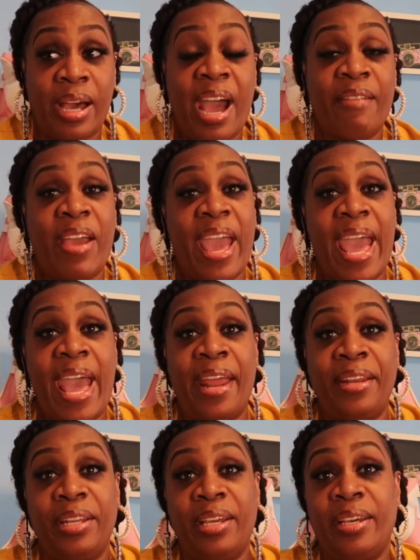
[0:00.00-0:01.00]
I've
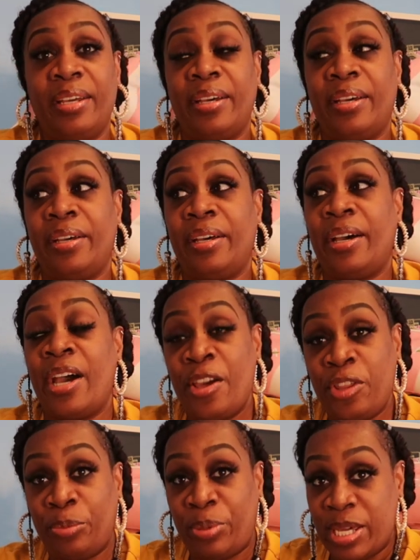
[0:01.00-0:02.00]
had
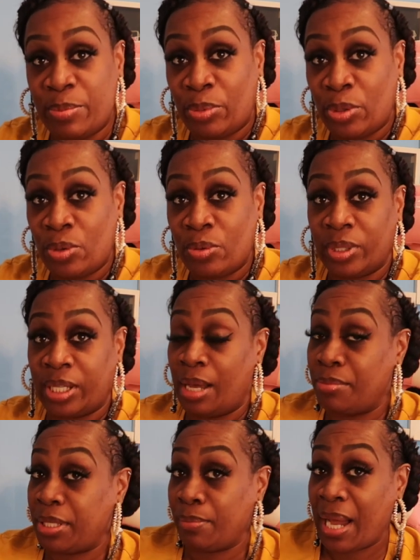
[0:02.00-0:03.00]
other people
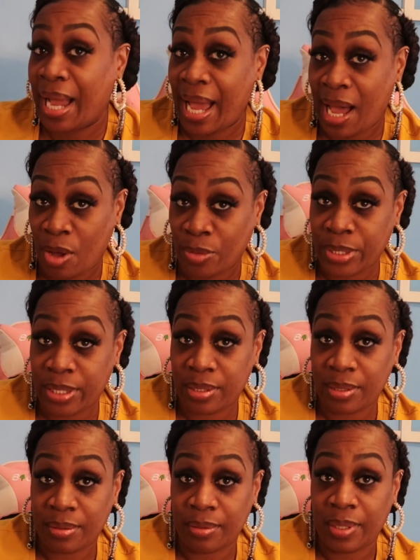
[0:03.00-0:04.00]
come to my house
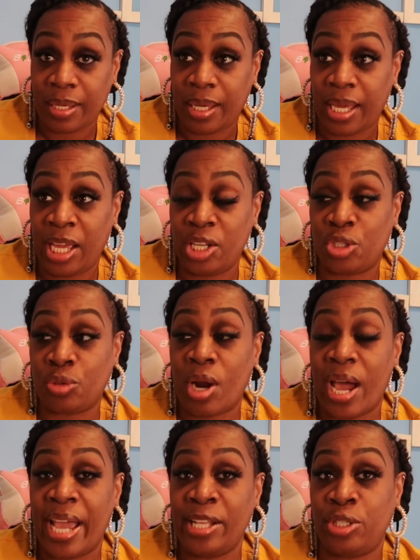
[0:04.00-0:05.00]
and
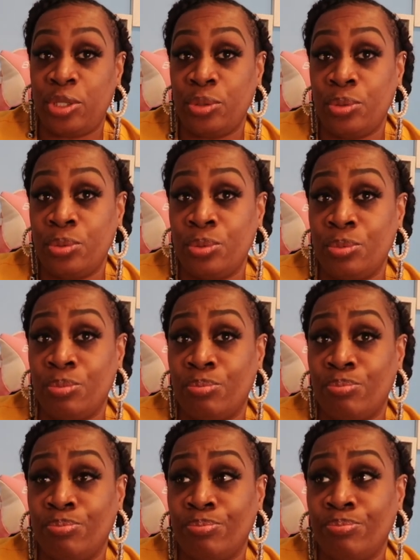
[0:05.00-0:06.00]
try to
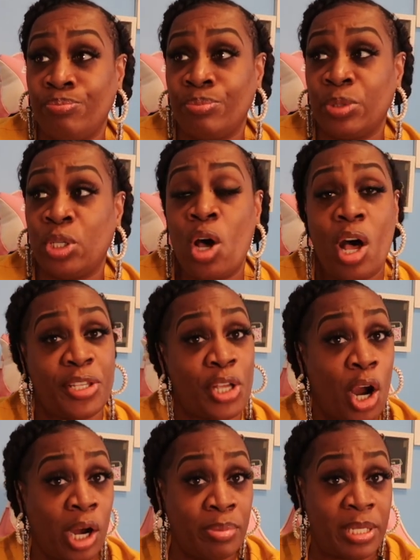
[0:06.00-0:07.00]
cause
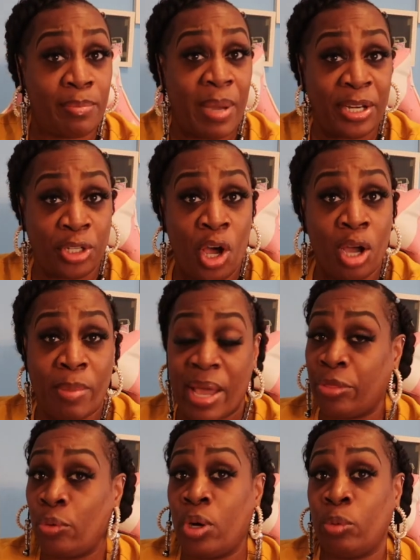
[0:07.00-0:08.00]
harm to my dog by
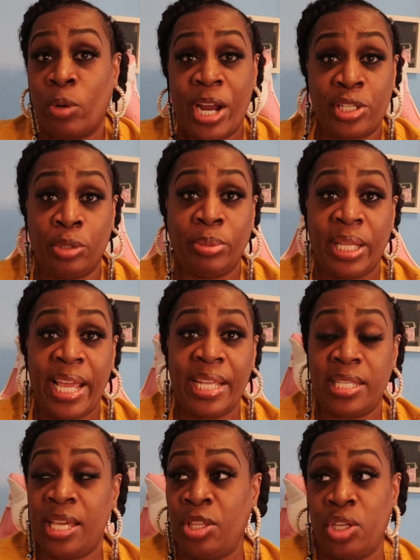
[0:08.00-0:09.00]
throwing razor
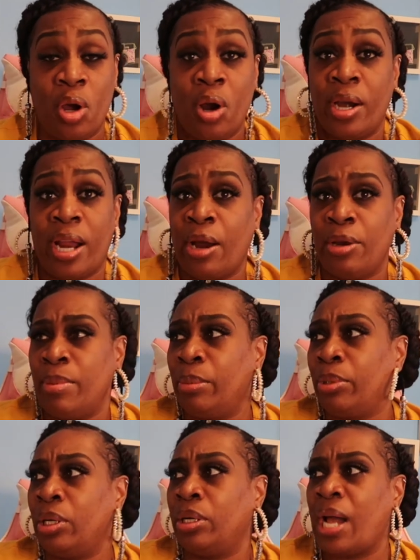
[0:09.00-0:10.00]
blades in the yard. I
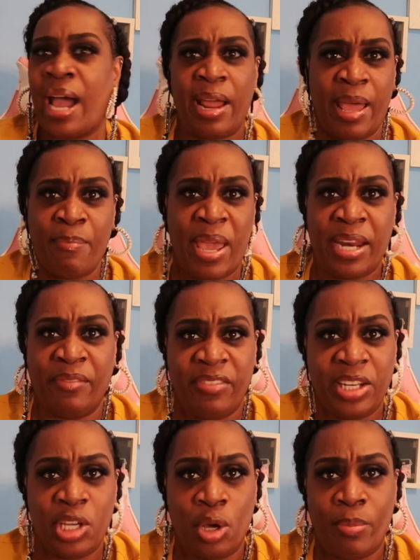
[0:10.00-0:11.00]
remember I had made a
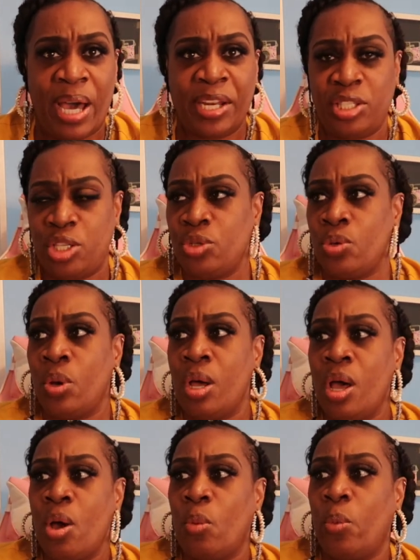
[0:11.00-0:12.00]
video about it too
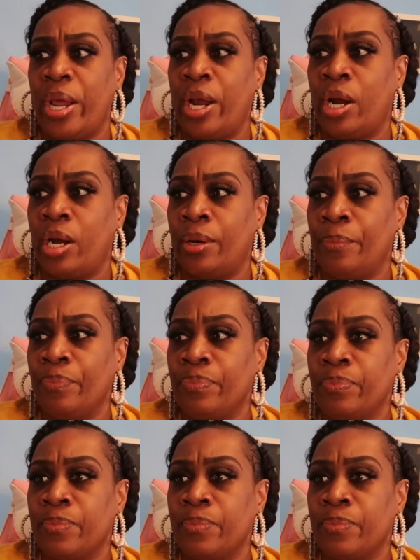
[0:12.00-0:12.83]
where